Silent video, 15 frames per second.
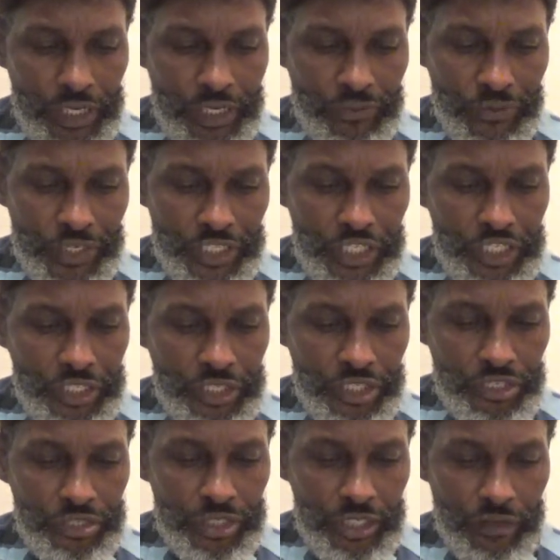And when he
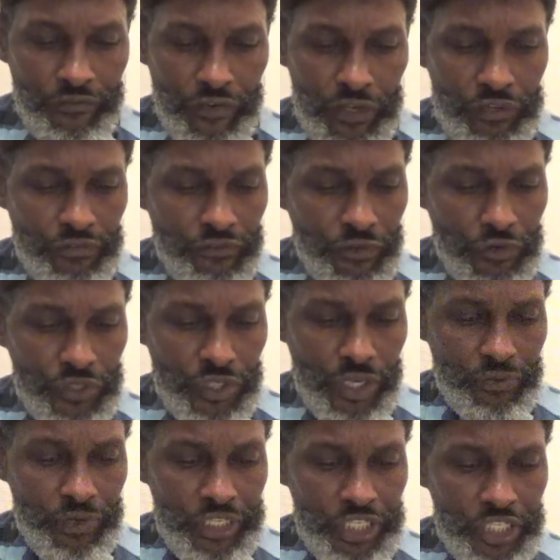shall stand, verse 4
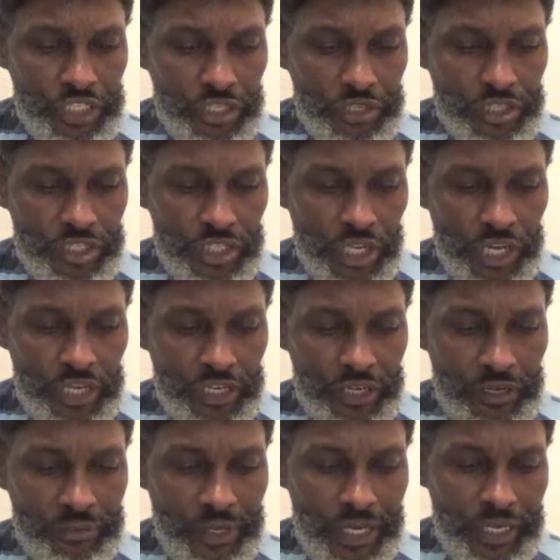says, when he shall stand
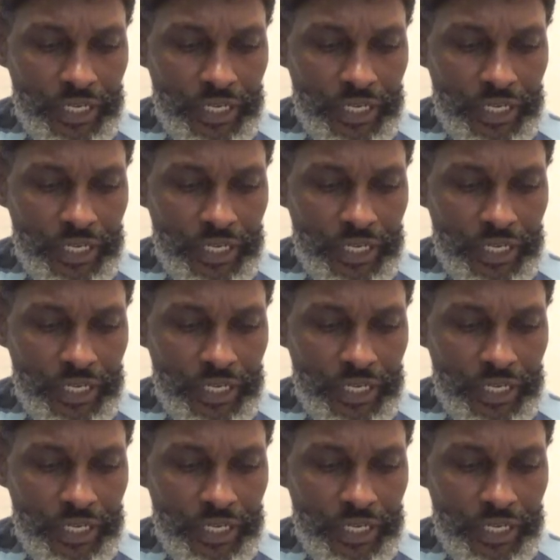up,